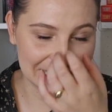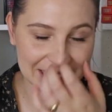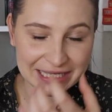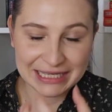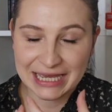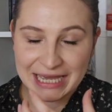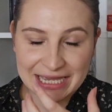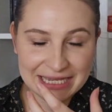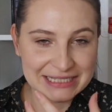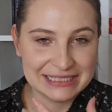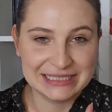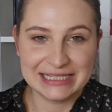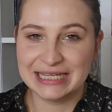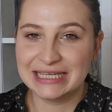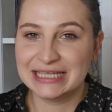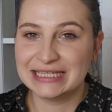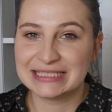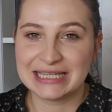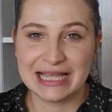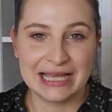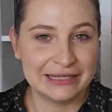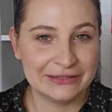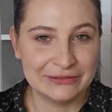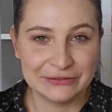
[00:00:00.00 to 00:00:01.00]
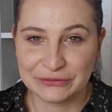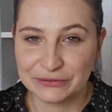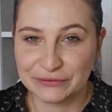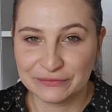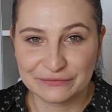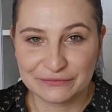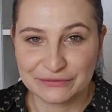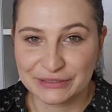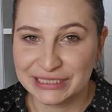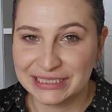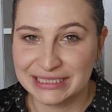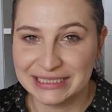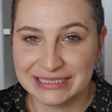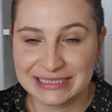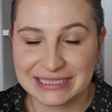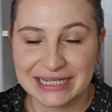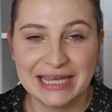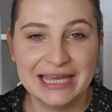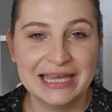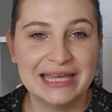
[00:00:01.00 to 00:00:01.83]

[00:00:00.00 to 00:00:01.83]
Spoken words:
I had tears. I couldn't read.